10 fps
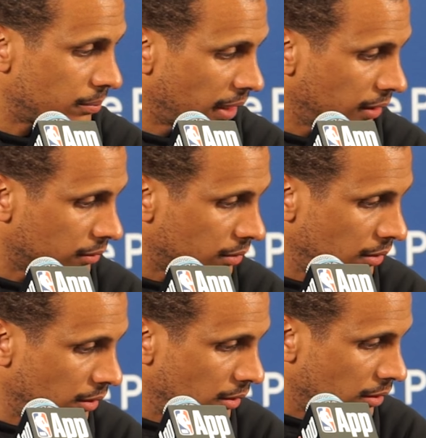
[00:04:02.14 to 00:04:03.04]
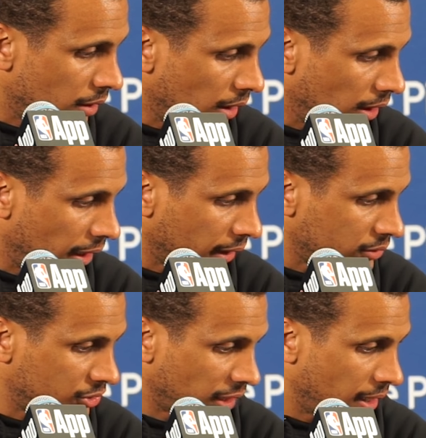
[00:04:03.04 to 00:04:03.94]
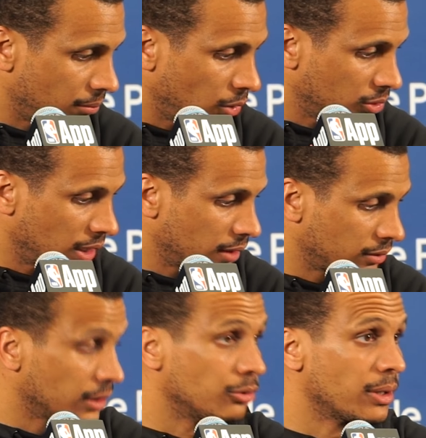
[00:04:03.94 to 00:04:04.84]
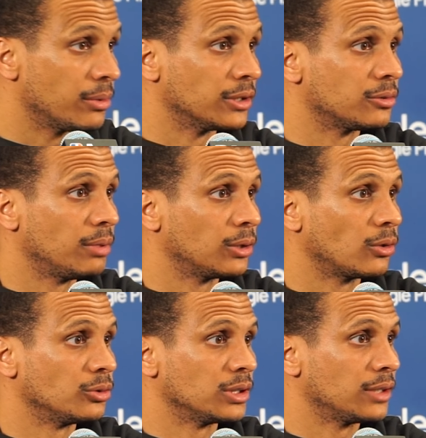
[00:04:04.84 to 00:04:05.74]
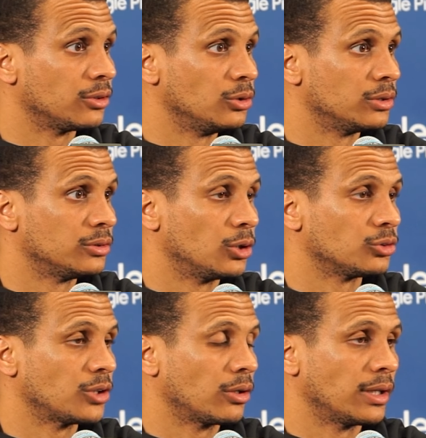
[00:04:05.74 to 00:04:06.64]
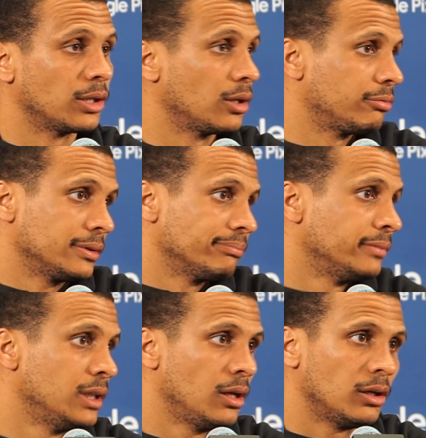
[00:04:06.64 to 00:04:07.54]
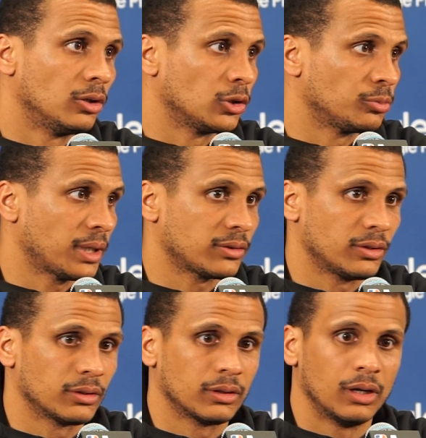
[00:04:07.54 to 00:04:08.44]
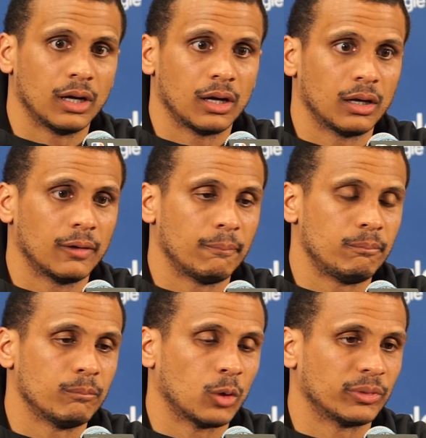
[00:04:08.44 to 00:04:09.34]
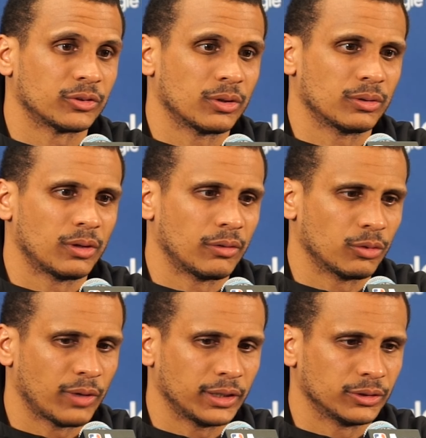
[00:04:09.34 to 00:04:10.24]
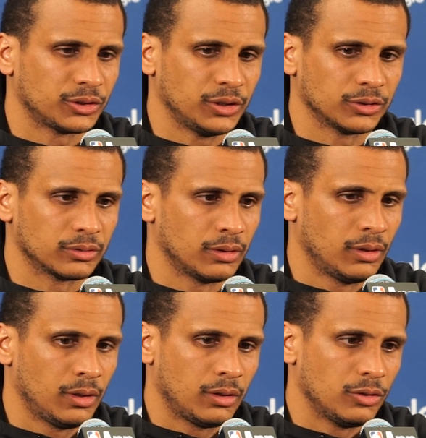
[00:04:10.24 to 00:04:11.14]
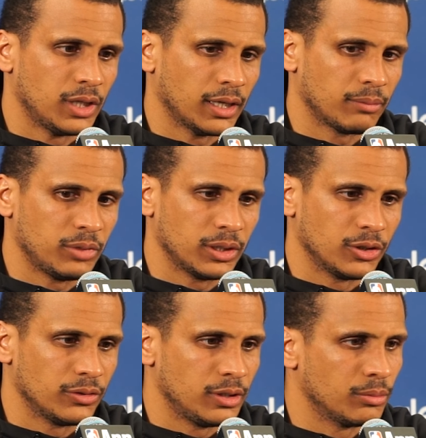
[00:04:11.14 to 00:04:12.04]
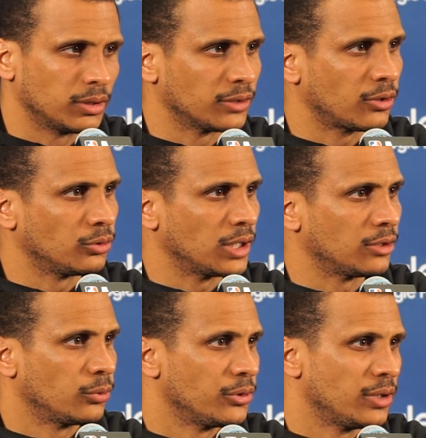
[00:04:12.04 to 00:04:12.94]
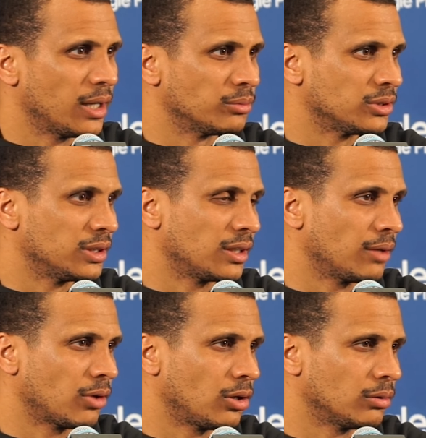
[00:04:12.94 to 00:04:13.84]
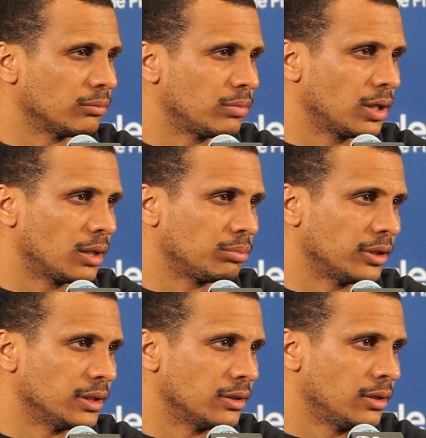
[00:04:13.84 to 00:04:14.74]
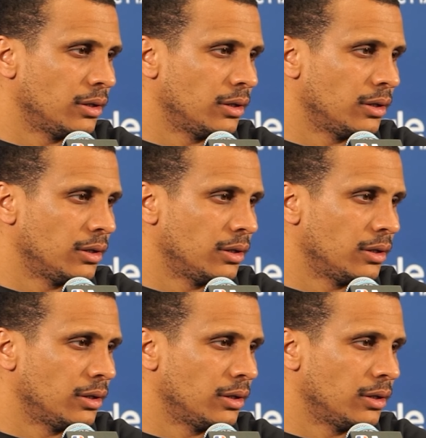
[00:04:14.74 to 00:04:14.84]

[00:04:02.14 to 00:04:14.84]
Peyton, X, Sam, those guys, like, great minutes by all those guys. Luke, you know, started that off. And, you know, it goes back to moments of the regular season. You can't be a good team unless those guys win you games. And they've all played